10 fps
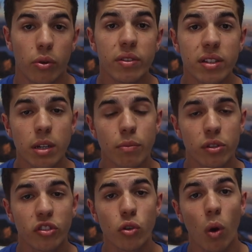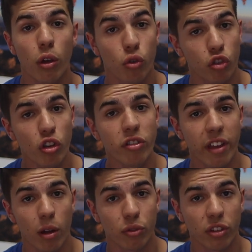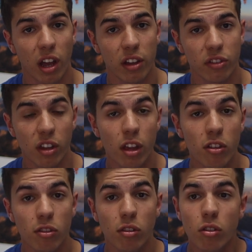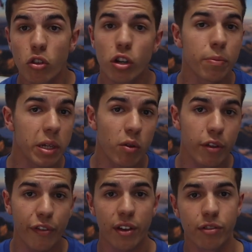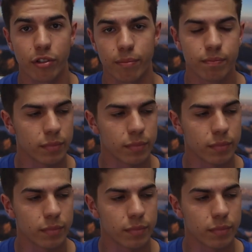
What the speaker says: Reason number 2 why you should downsize is you're gonna be going faster.